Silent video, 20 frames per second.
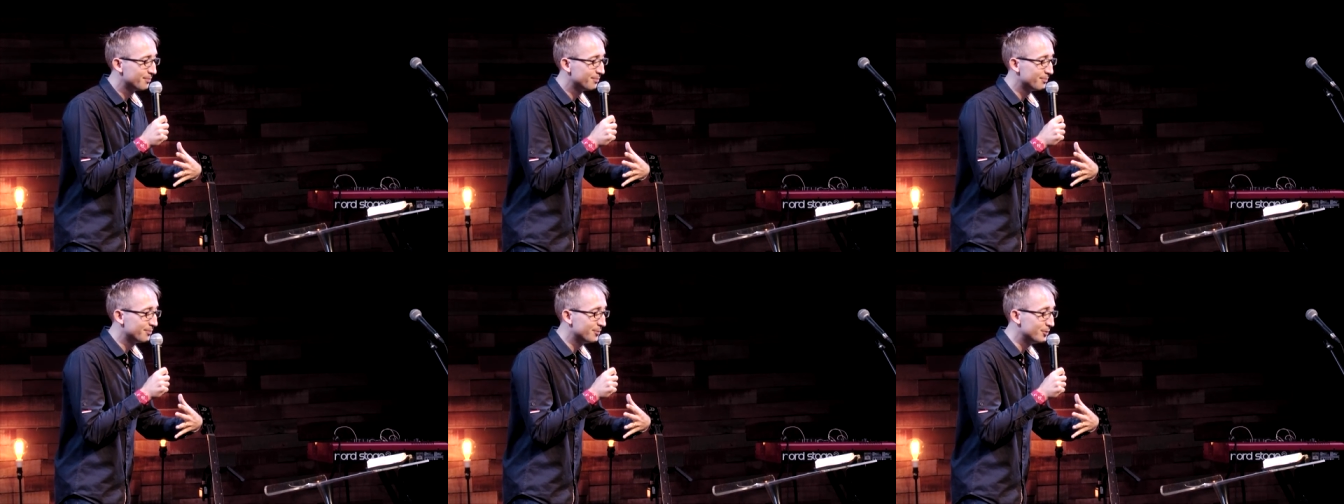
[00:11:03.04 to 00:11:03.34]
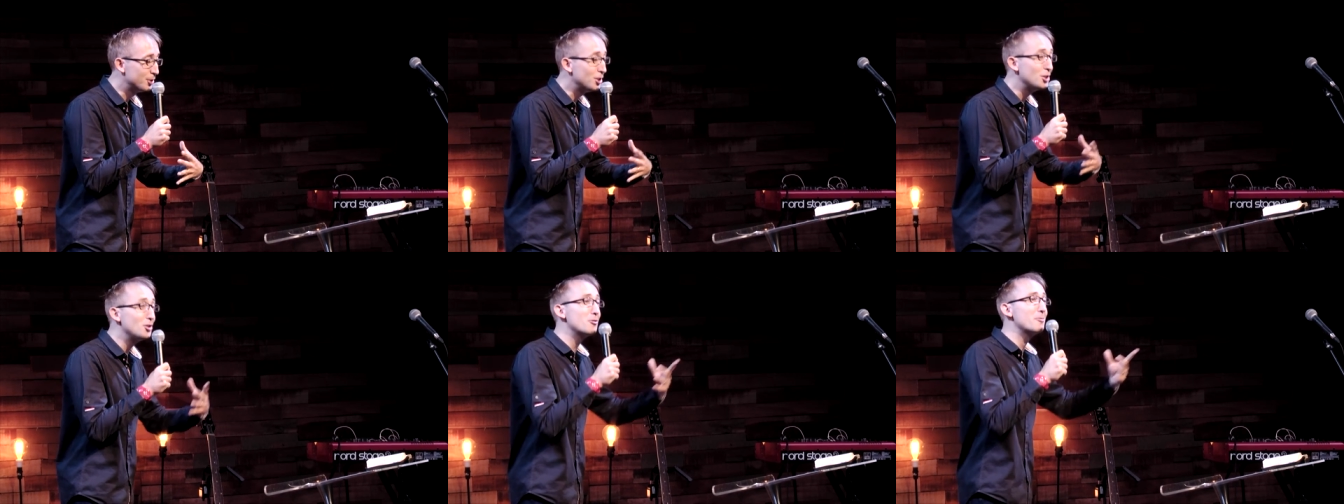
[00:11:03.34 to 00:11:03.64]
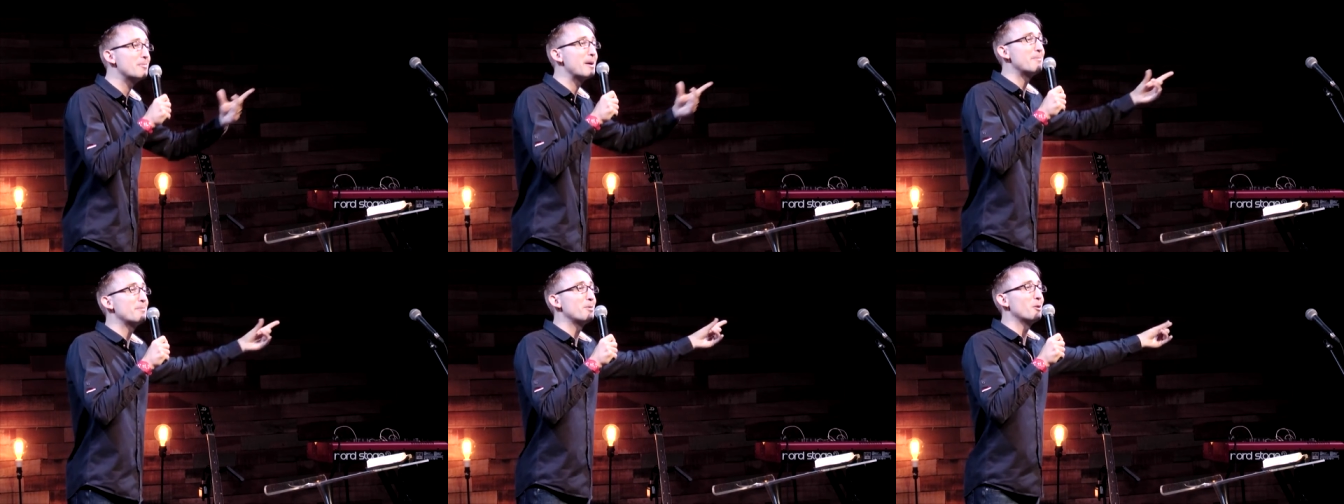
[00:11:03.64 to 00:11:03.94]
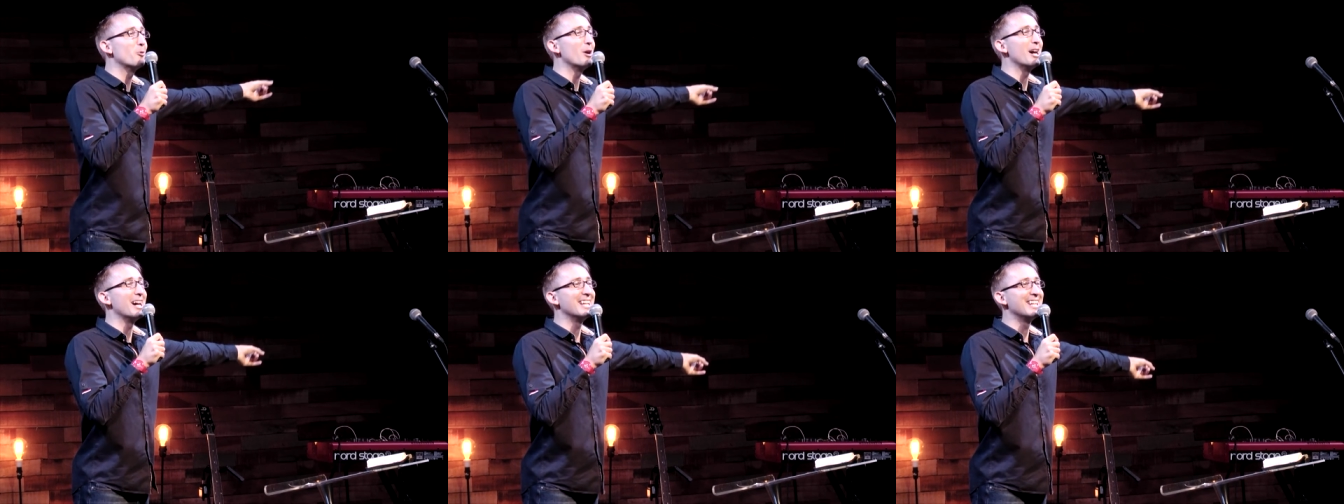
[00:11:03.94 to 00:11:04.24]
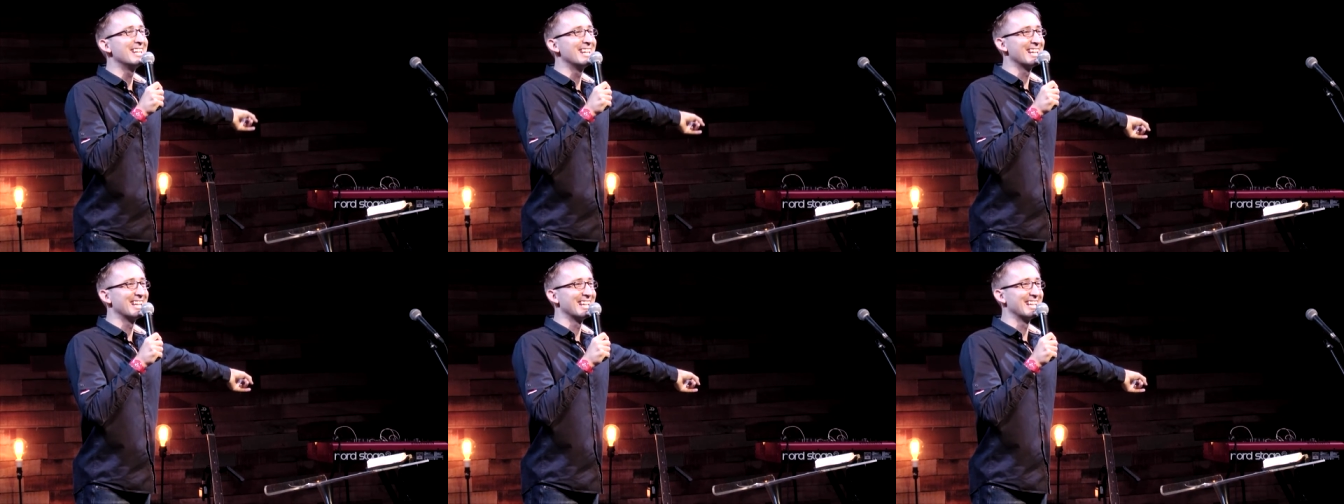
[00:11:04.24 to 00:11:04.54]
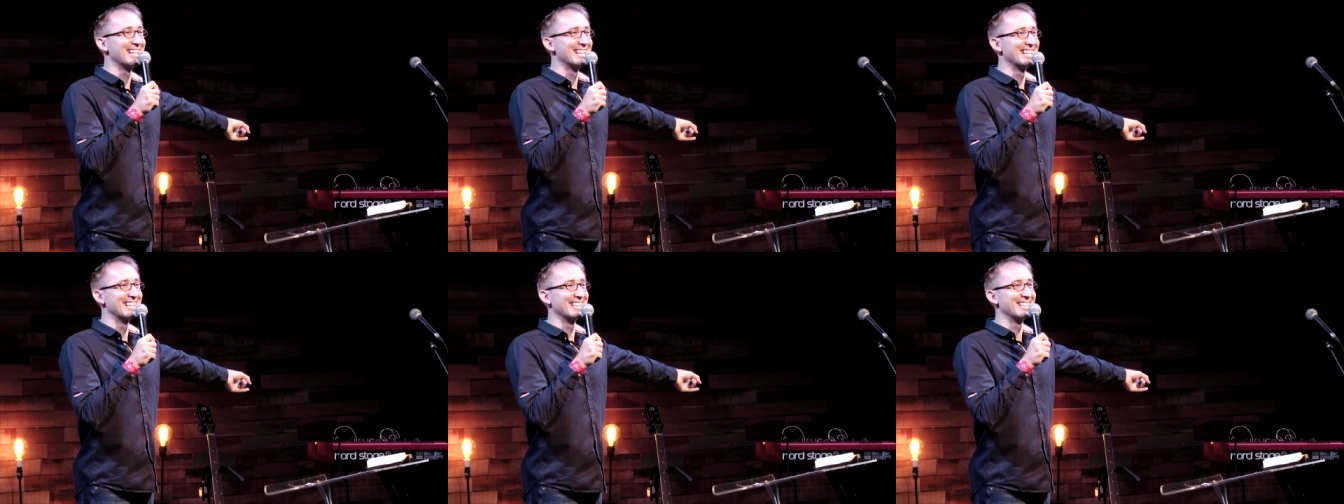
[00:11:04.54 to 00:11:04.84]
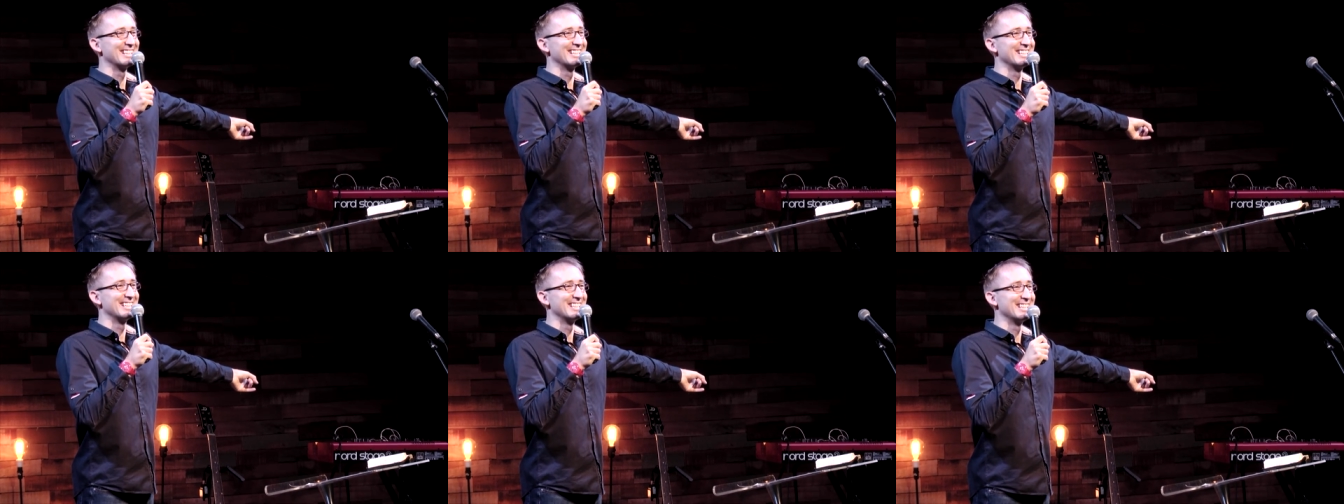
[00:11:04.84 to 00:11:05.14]
Do you remember when?
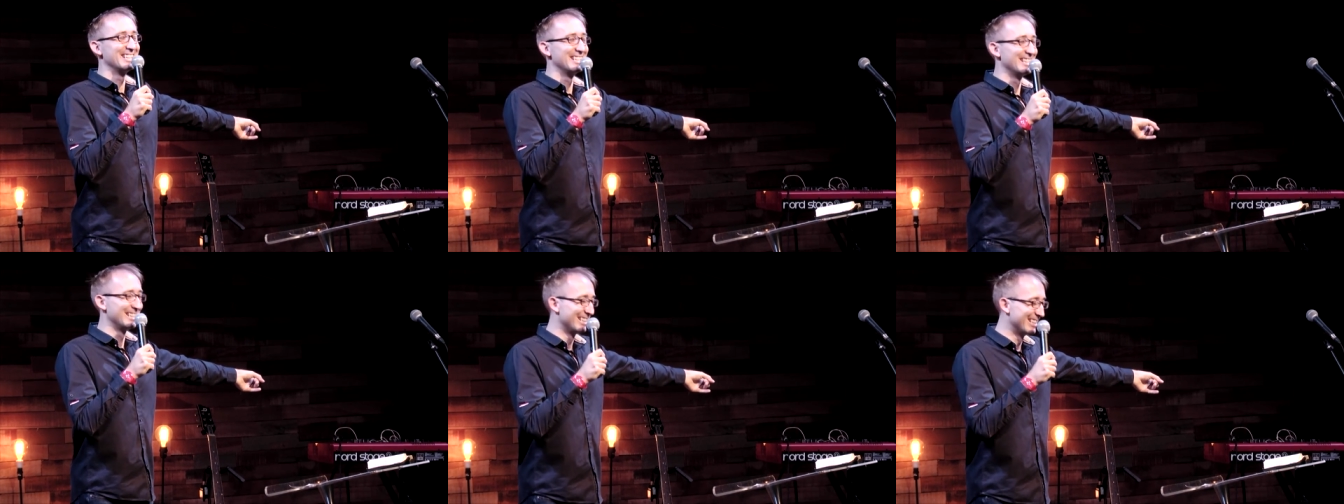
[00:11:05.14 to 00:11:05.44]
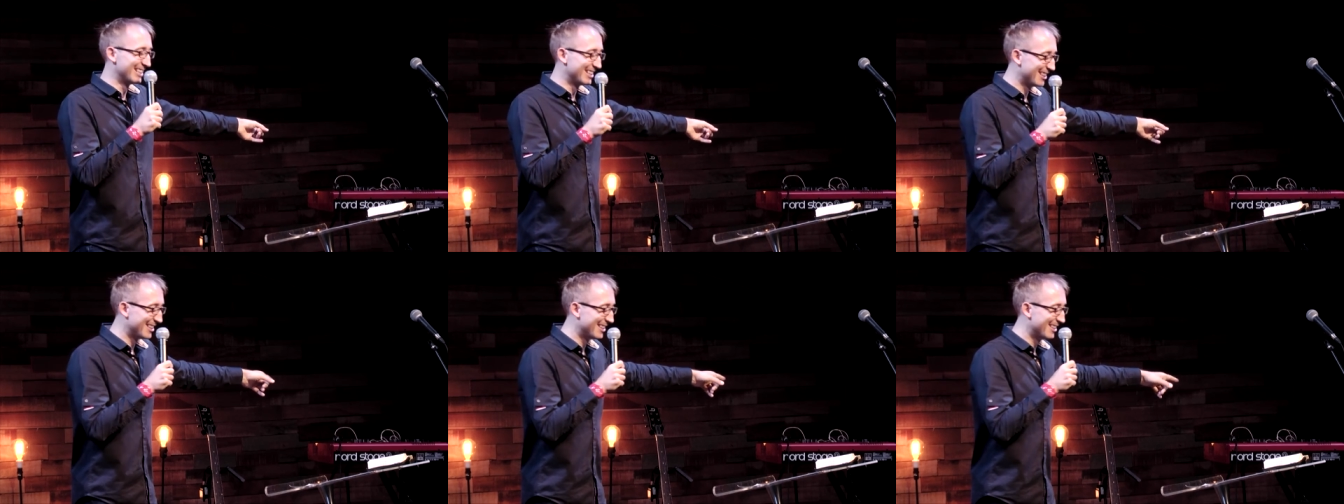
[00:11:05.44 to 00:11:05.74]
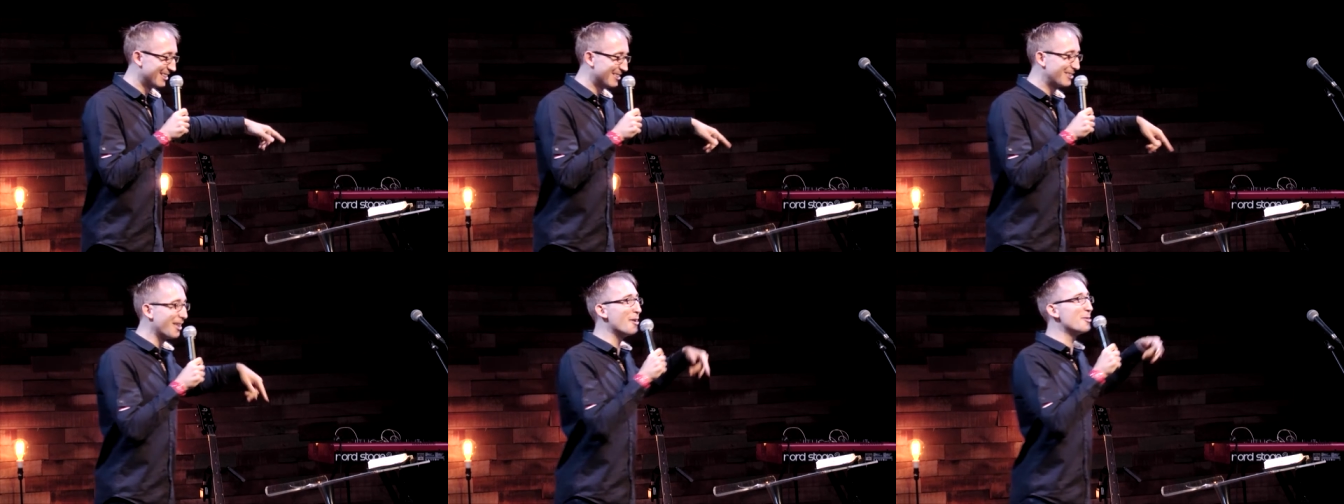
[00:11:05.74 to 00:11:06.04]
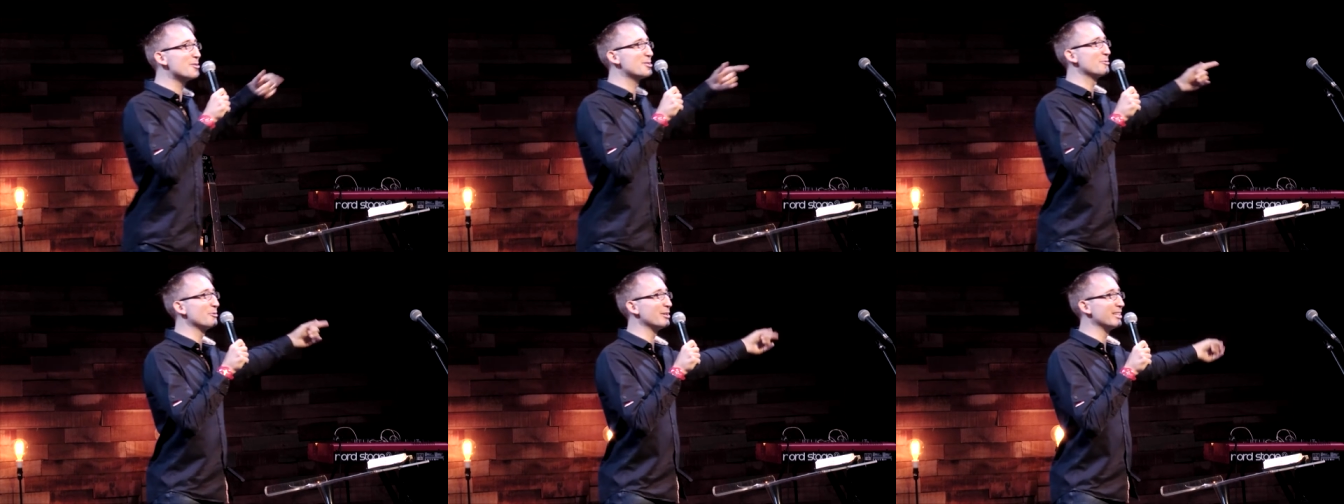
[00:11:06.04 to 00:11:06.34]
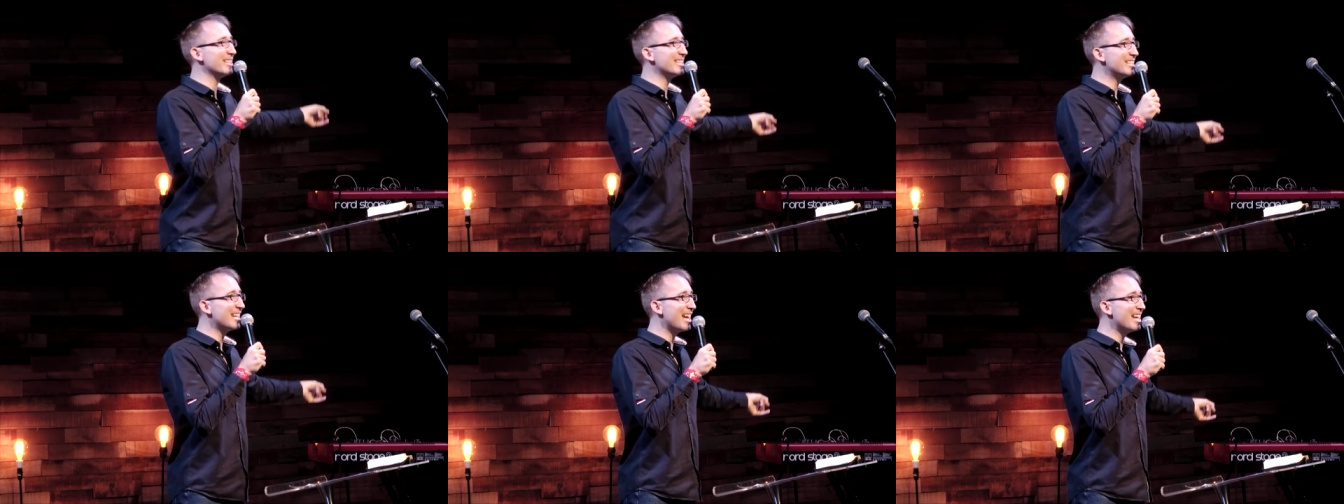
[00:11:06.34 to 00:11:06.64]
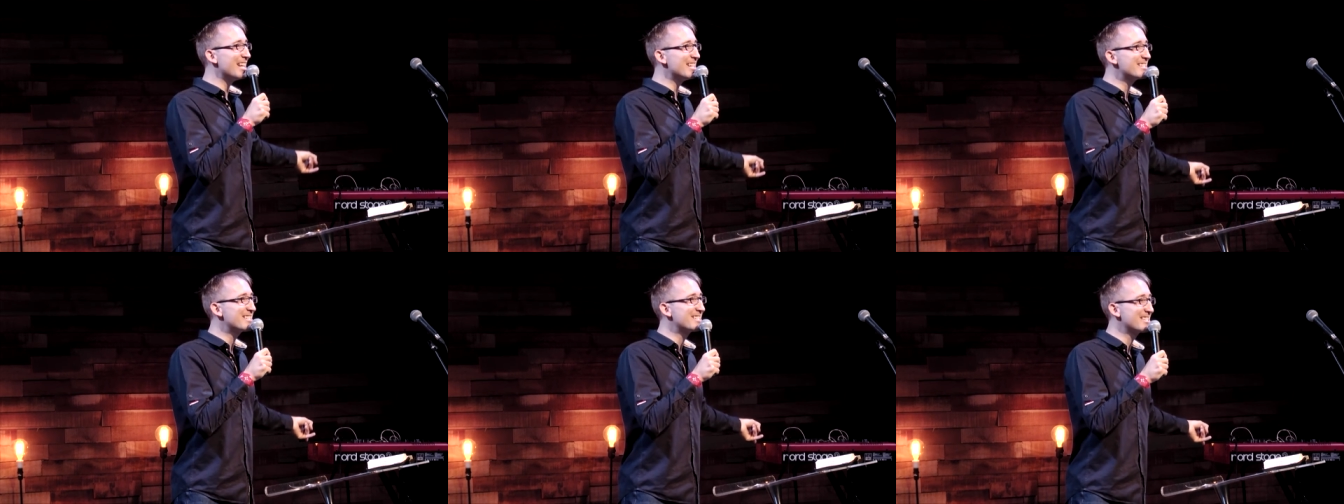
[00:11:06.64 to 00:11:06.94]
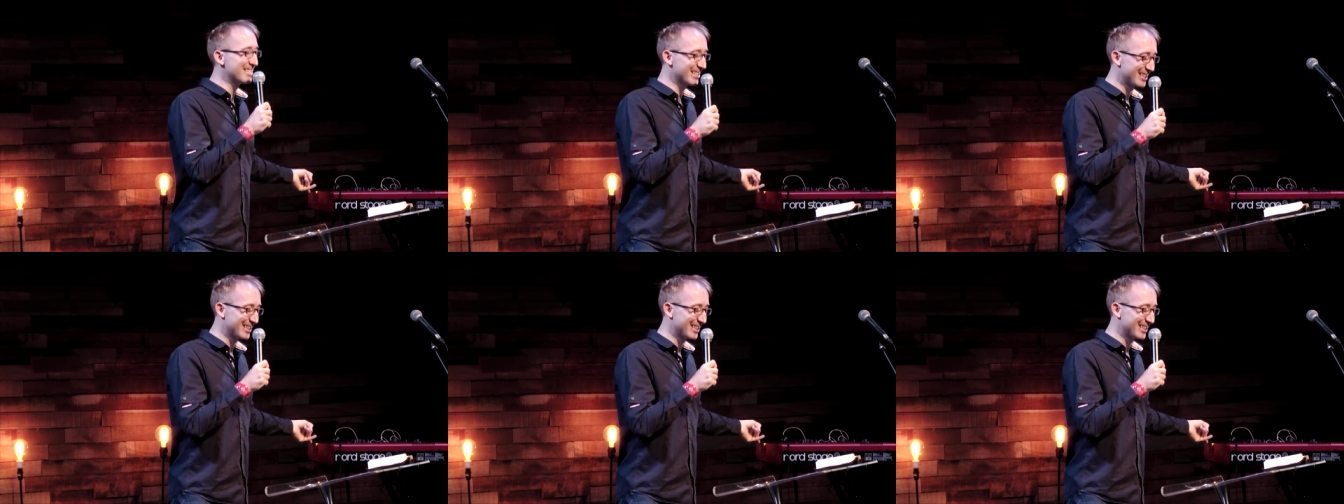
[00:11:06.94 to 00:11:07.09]
Those were the days.